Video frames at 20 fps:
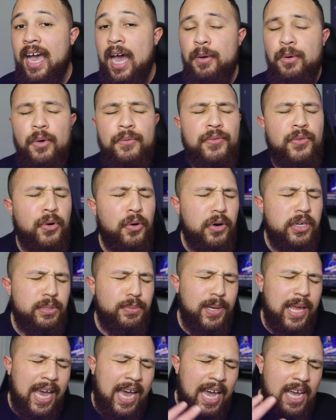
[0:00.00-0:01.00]
And of course,
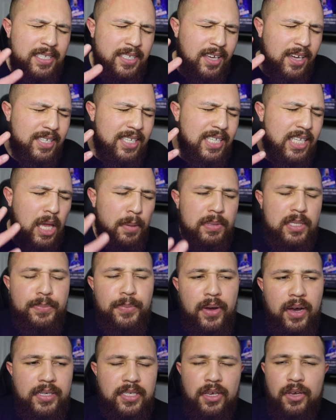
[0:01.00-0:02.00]
when Hazard skips
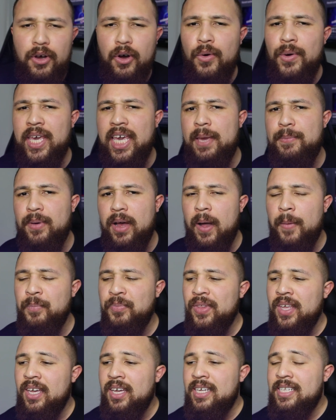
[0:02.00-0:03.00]
past the goalkeeper,
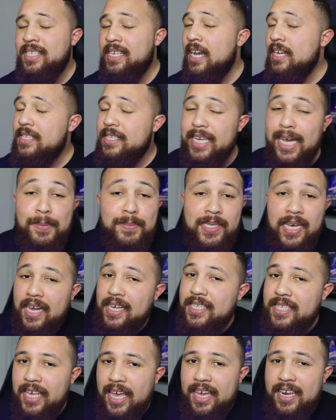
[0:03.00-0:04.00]
10 times
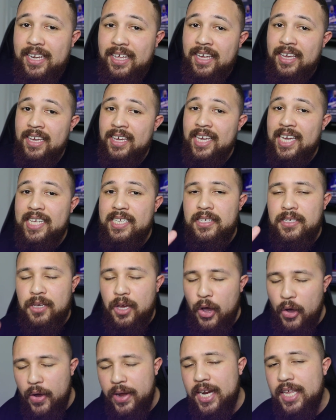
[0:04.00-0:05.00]
out of 10, it's
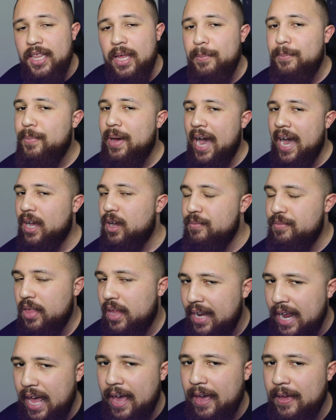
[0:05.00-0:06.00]
going in the back of
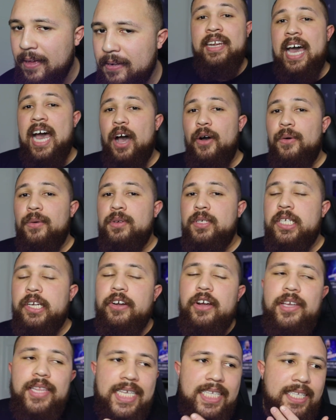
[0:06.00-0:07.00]
the net. Now,
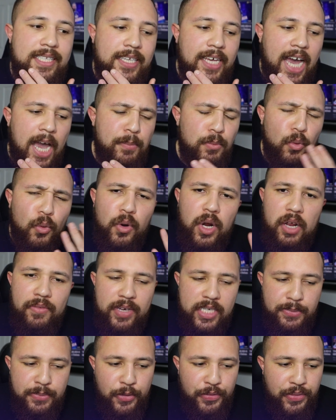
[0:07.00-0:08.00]
during this time, all of
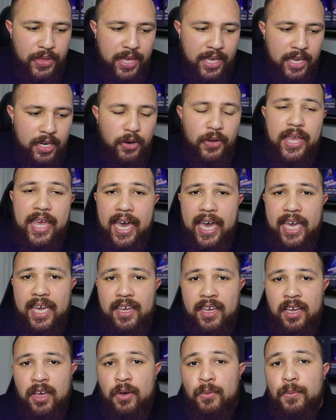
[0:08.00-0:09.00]
us were thinking,
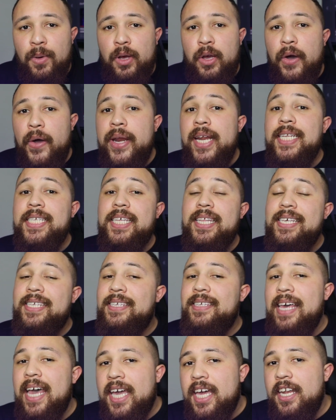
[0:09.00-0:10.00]
okay, we're going into the
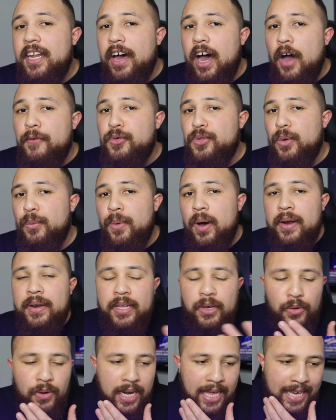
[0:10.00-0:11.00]
second half of the
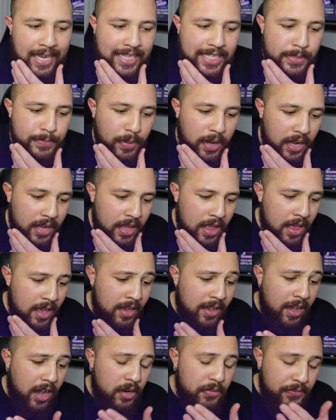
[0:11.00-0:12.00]
1-0 leads, but
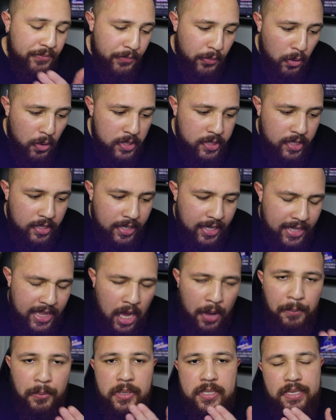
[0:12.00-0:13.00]
unfortunately
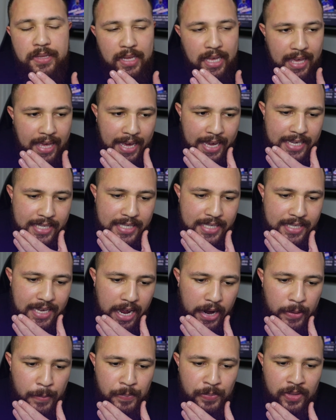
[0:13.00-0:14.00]
that wasn't the case.
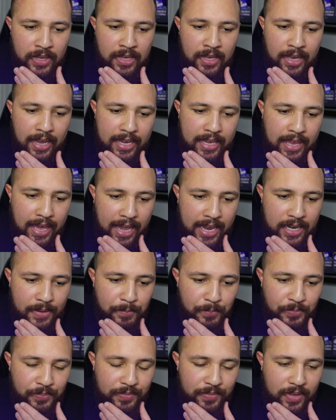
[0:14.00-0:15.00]
Now,
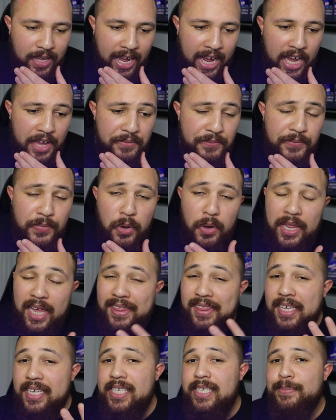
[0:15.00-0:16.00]
again, I feel
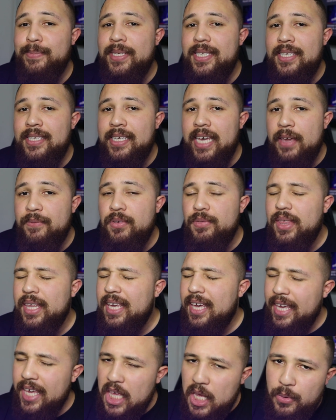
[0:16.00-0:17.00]
that this mistake for
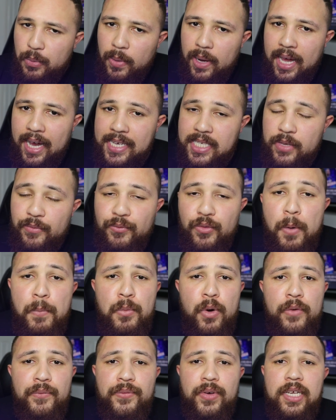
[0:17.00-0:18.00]
the equaliser
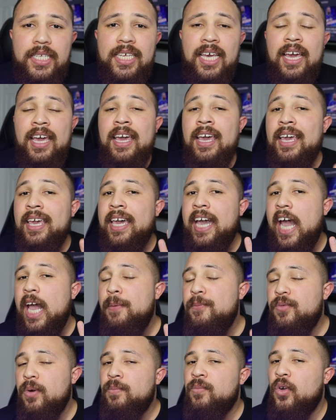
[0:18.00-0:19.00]
from Watford
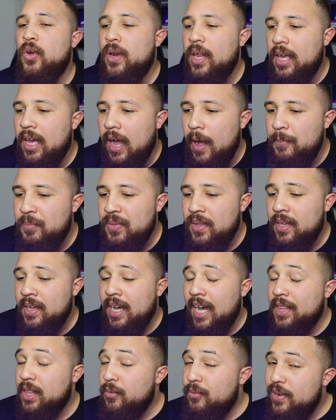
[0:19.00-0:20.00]
came from Rudiger,
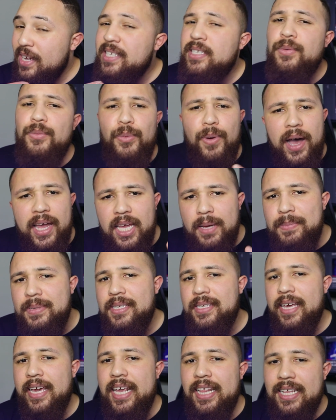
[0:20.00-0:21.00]
and the reason why I'm
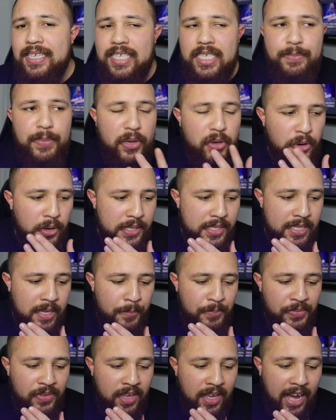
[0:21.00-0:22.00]
saying this is because
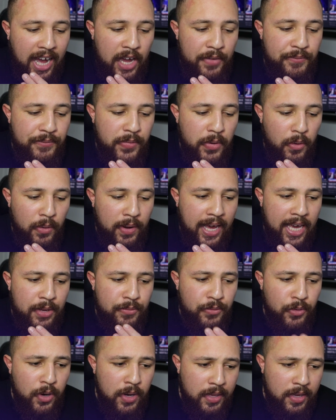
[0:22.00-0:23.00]
I feel like
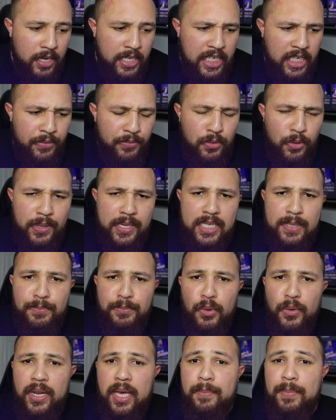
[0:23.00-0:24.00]
Rudiger should have got his
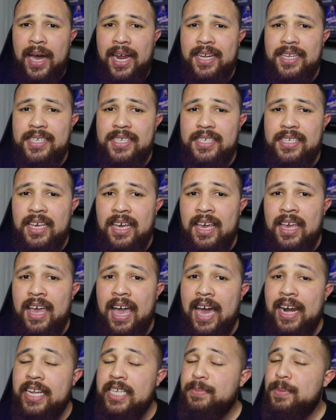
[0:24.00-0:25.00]
body balance
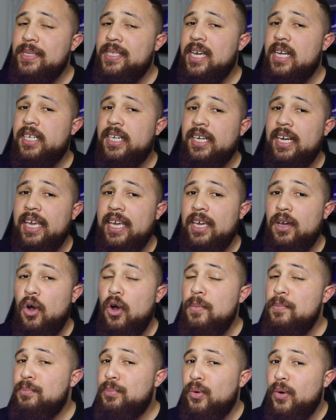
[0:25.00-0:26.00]
and his positioning
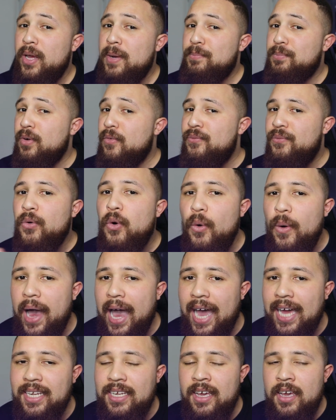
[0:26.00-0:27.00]
on point
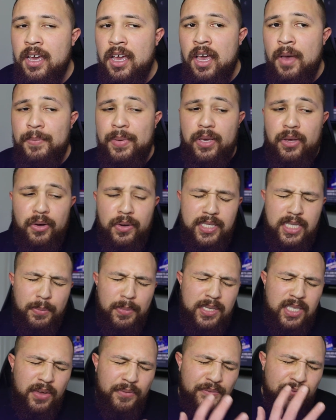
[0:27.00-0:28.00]
beforehand because it
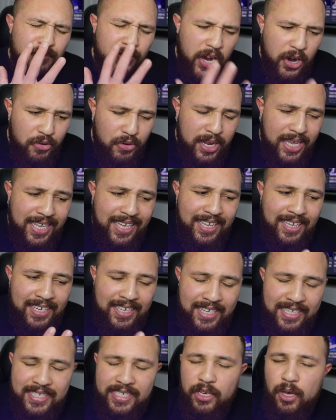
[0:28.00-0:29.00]
was a very
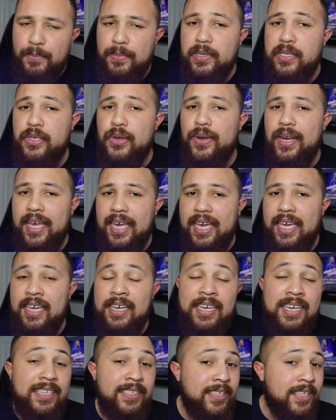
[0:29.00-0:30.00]
easy
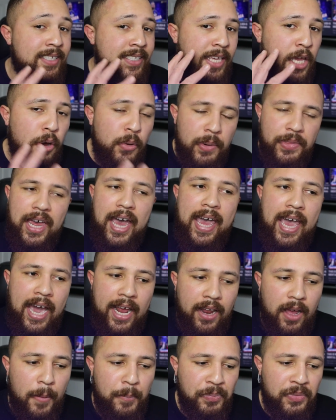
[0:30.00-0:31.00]
opportunity to deal with that
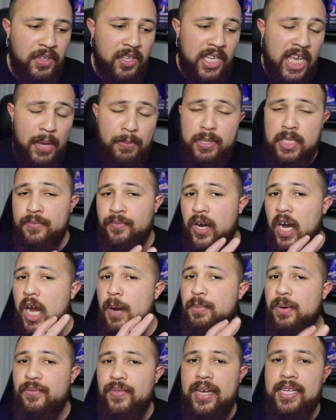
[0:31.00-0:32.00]
header it was
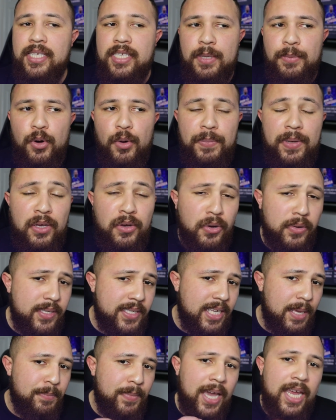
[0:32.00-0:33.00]
very preventable
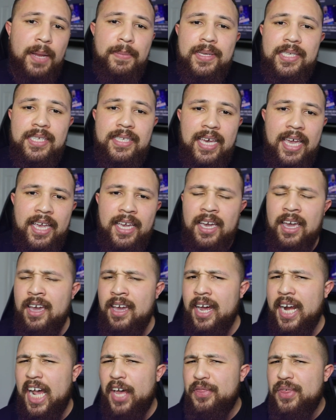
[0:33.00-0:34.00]
because he made a mistake
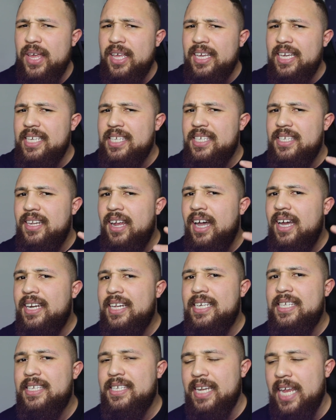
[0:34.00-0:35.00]
and I think he
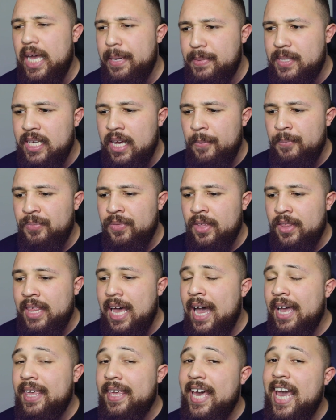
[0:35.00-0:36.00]
slightly slipped.
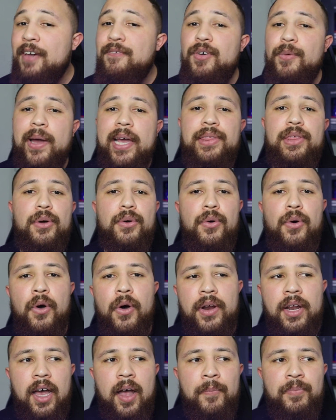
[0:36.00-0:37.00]
That gave away the
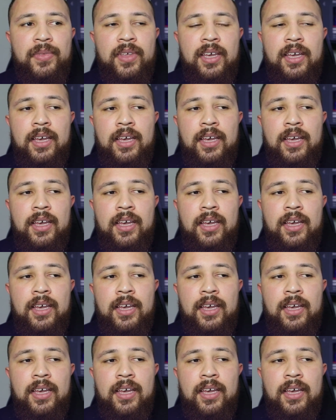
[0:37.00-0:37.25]
corner.